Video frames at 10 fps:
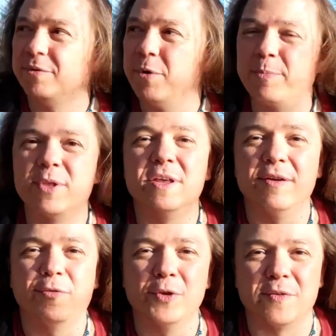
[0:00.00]
reap the
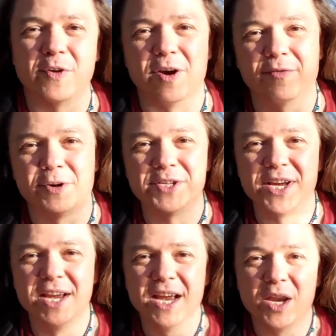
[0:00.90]
fruit of your efforts.
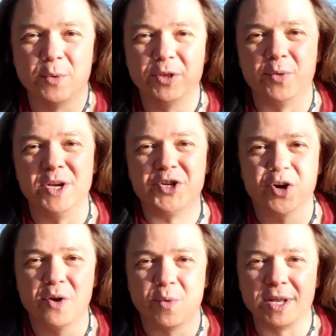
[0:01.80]
You want to
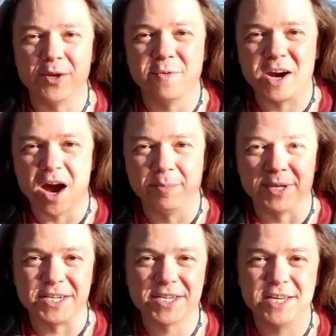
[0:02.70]
enjoy what you
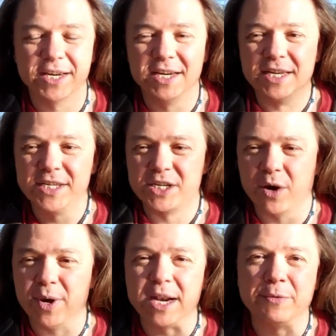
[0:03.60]
accomplished.
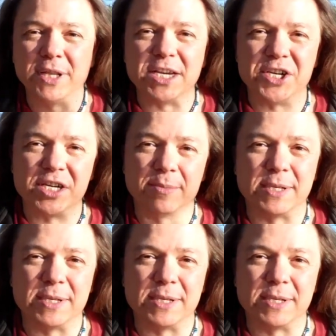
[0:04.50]
So in a relationship,